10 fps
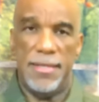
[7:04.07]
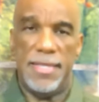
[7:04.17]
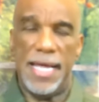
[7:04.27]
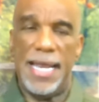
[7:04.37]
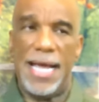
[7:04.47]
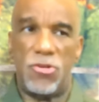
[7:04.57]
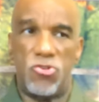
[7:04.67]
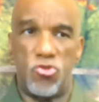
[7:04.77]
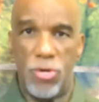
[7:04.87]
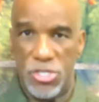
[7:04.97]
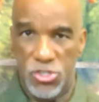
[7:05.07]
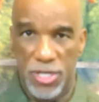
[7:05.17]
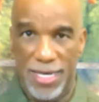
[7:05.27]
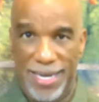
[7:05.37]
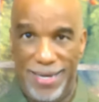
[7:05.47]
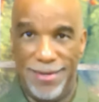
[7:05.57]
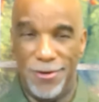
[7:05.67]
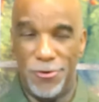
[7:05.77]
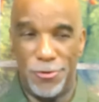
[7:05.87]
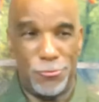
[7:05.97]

that act Christian-y or